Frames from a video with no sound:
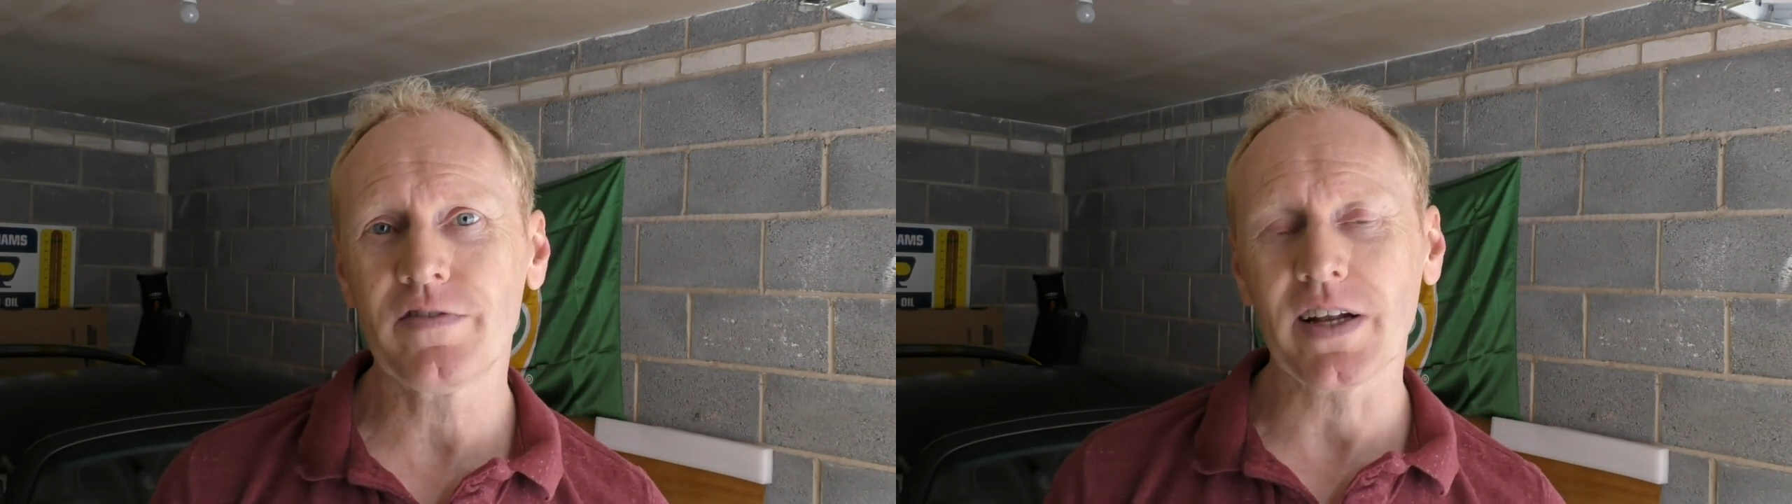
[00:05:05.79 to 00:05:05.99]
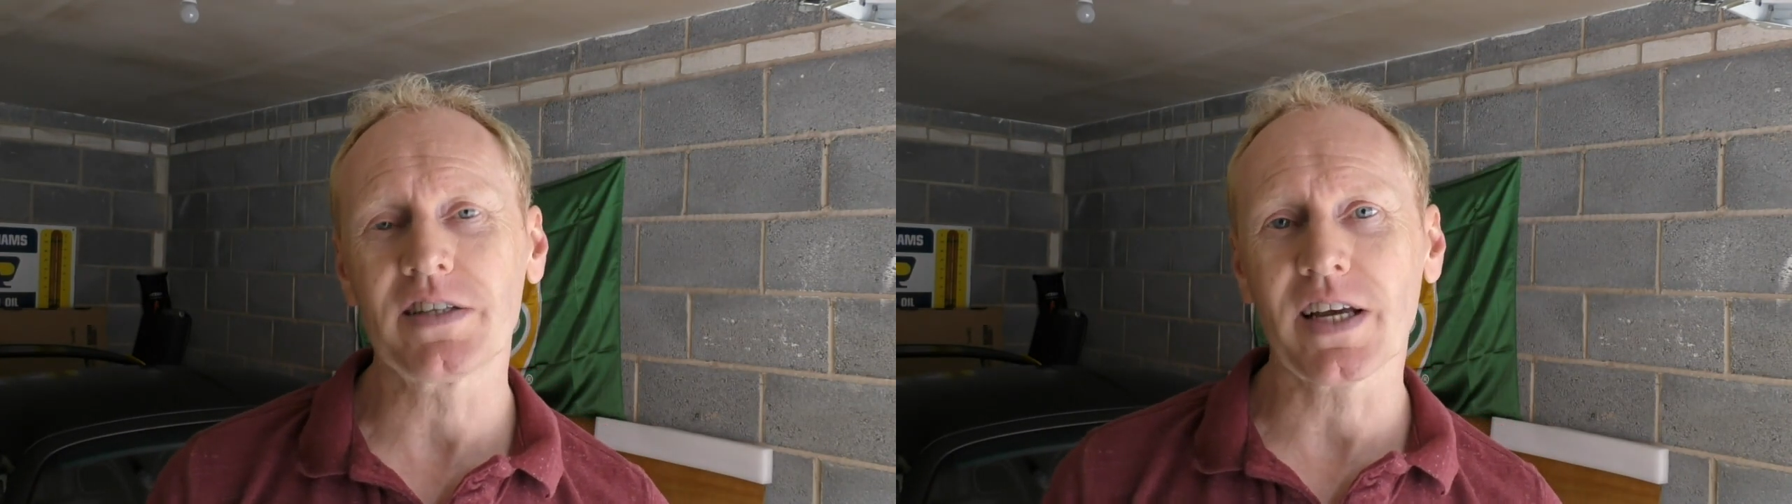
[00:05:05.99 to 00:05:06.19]

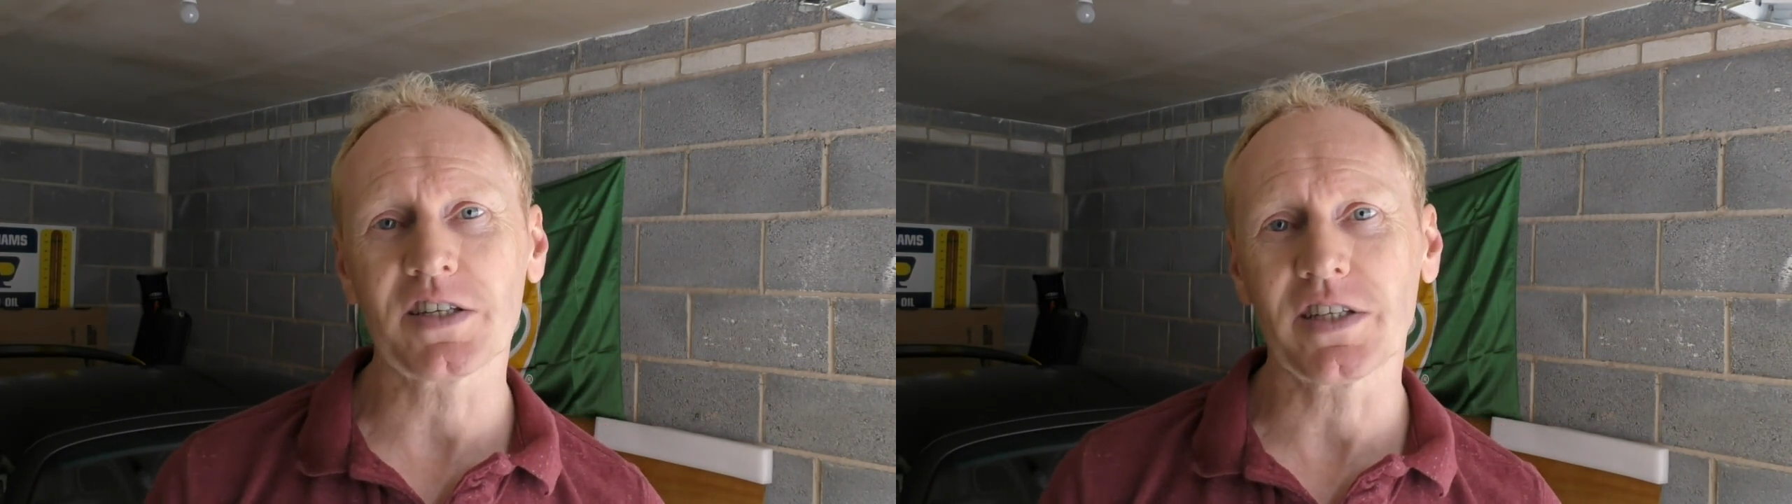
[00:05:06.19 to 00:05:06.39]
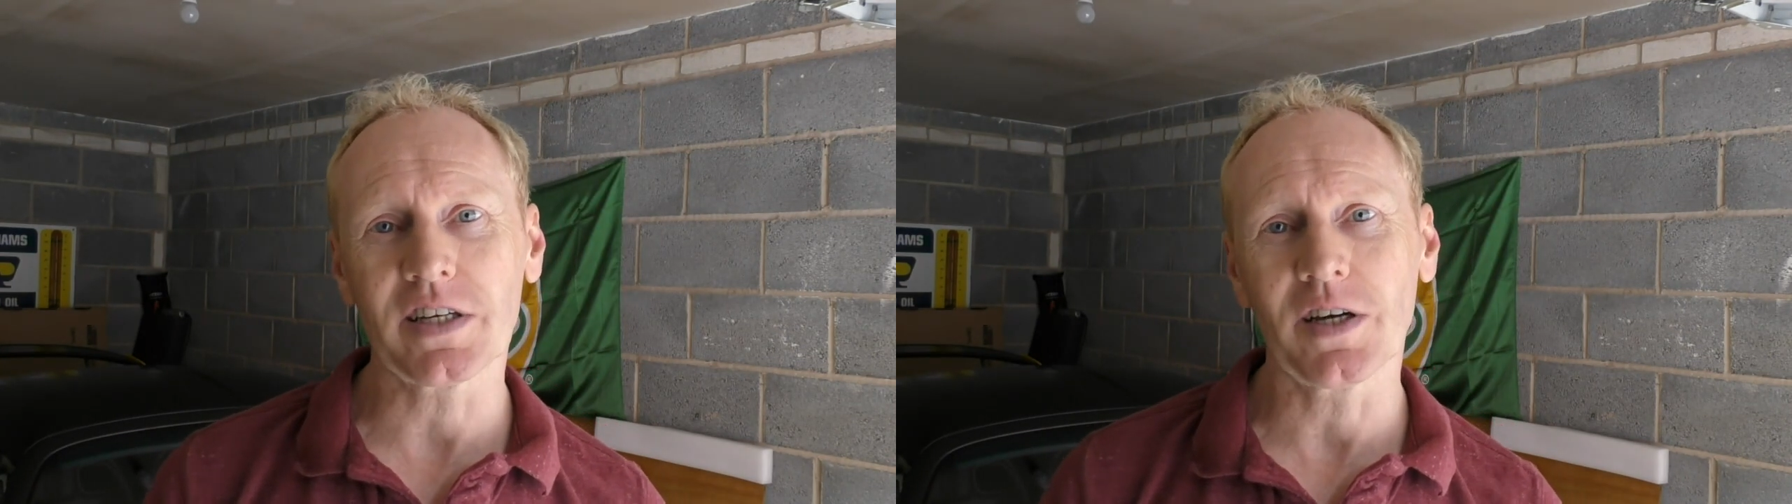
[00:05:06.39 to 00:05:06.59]

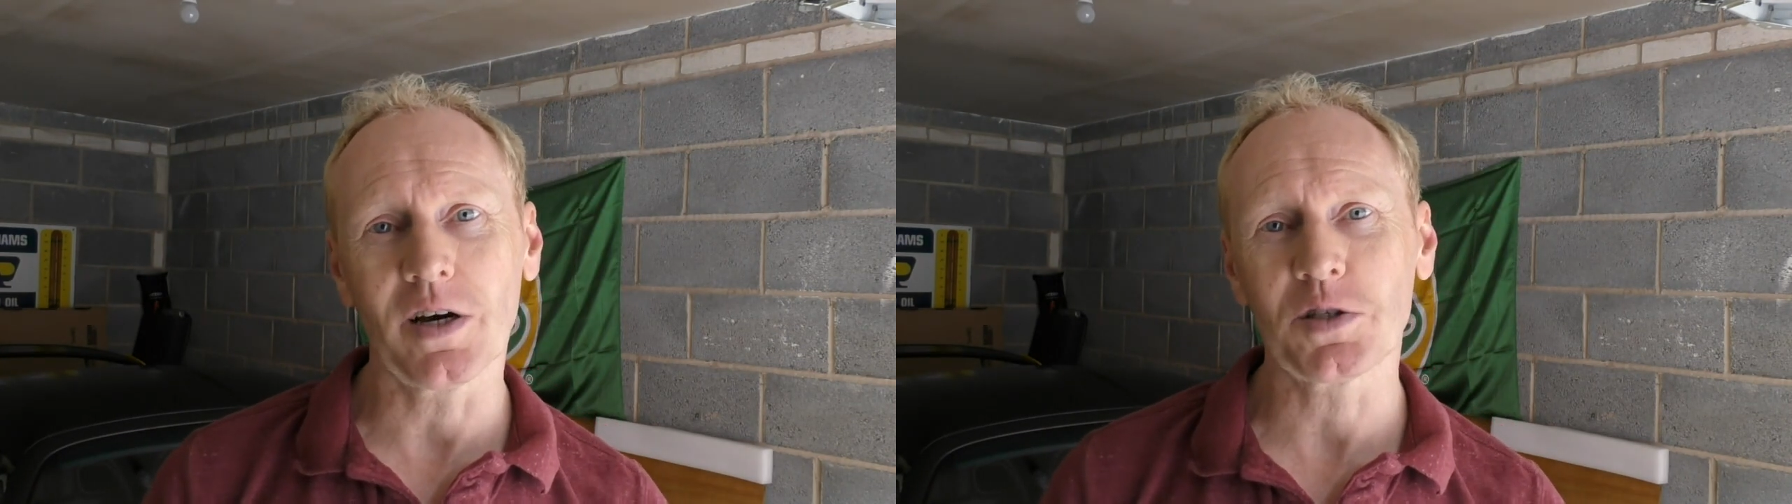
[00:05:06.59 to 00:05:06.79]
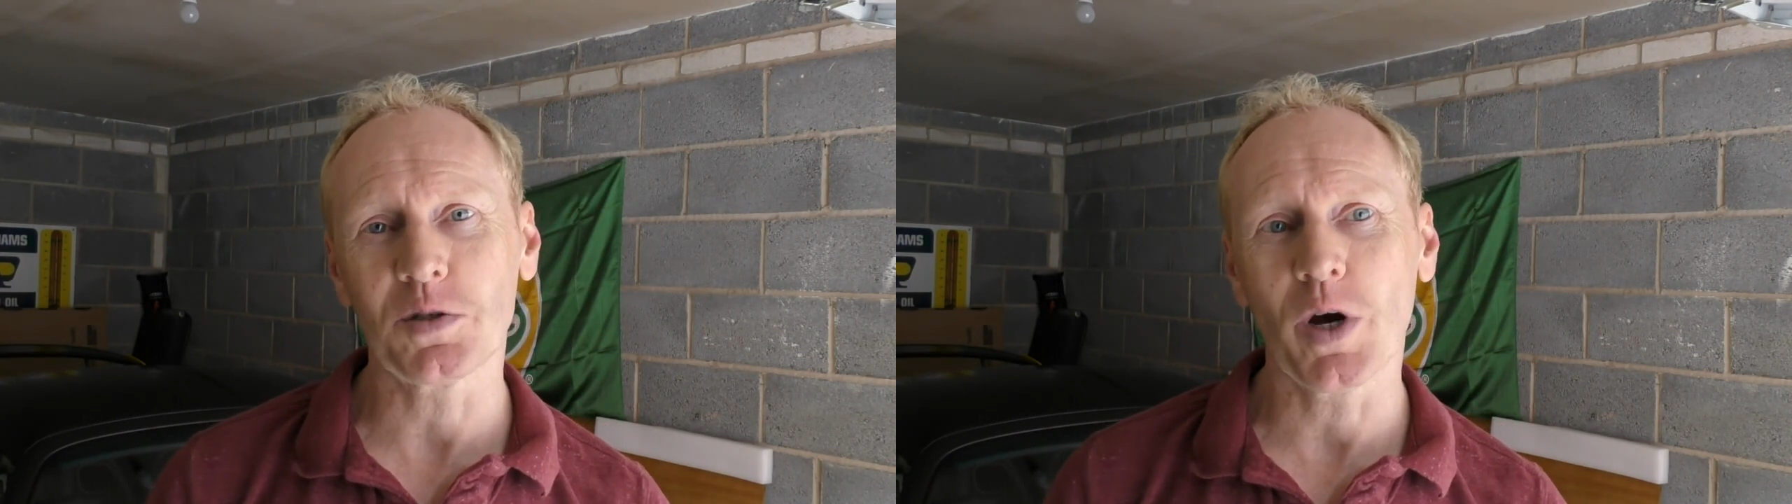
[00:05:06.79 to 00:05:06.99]
fantastic
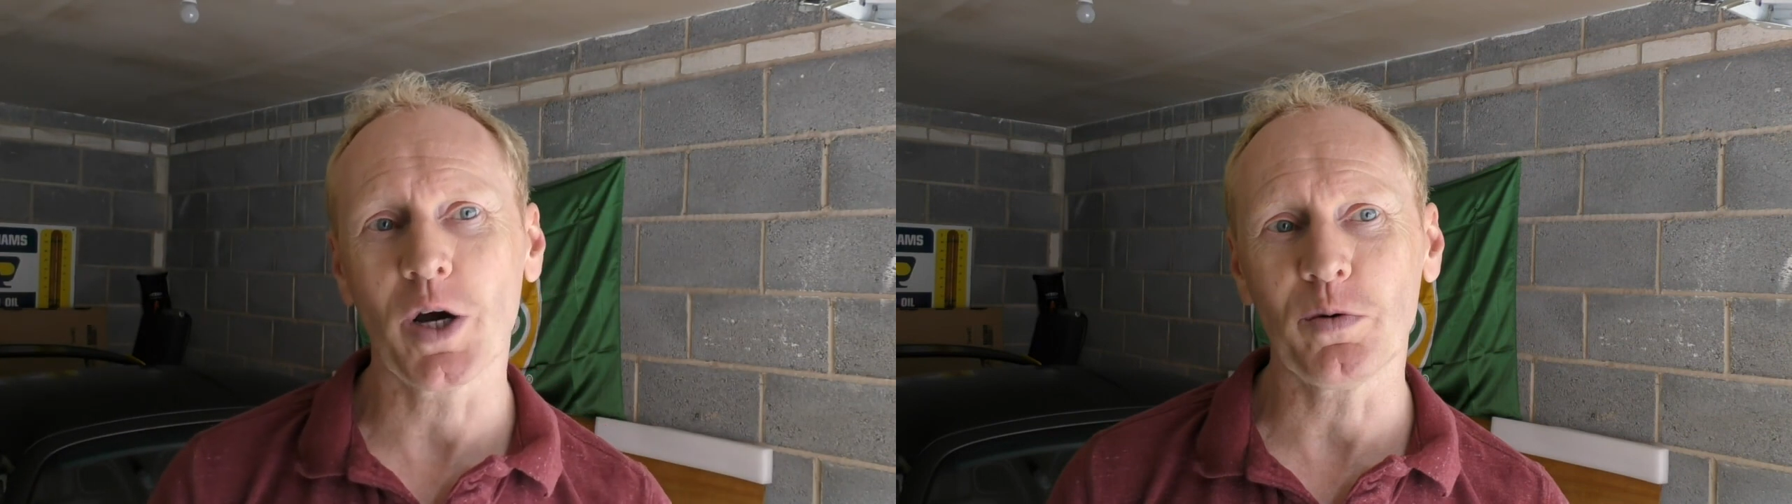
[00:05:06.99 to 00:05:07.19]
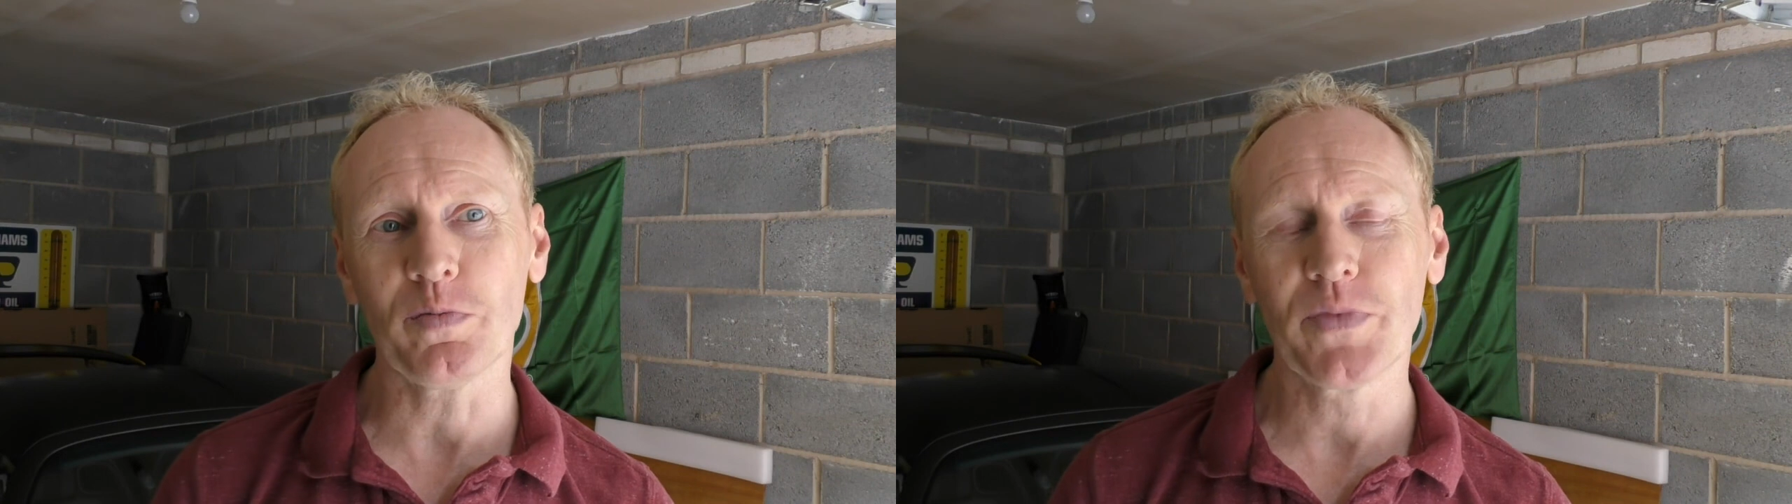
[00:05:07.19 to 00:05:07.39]
car to
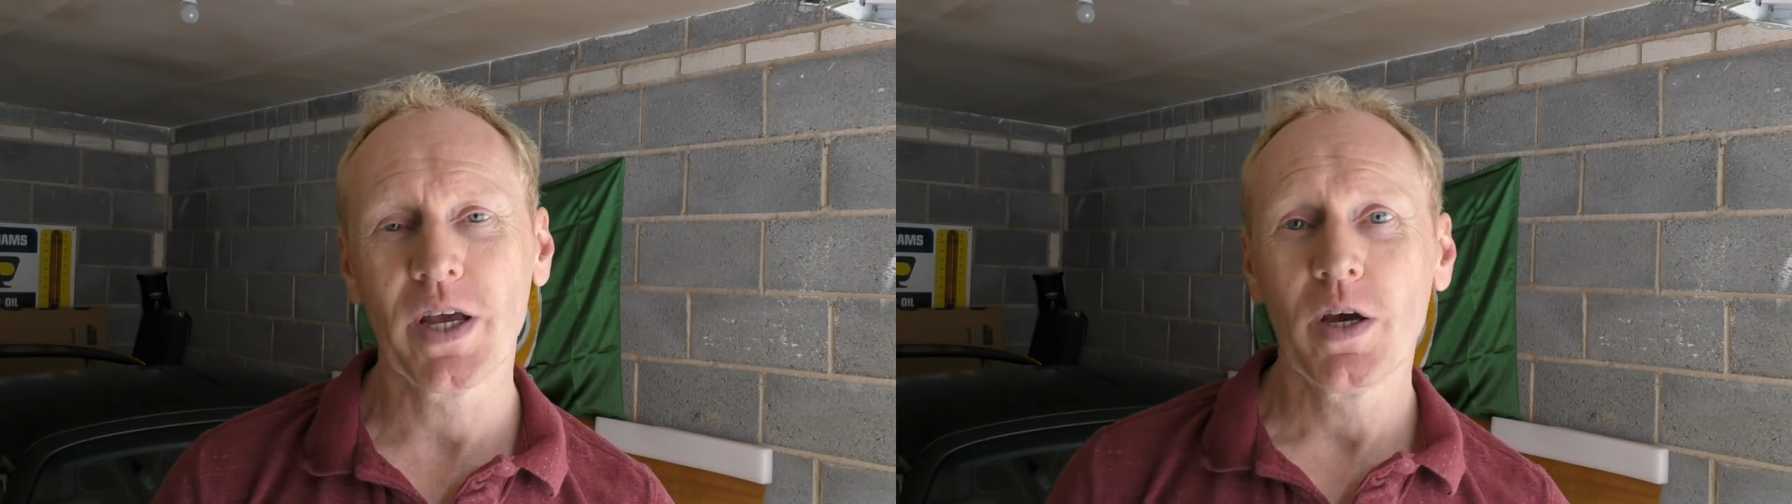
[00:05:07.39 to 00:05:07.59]
own.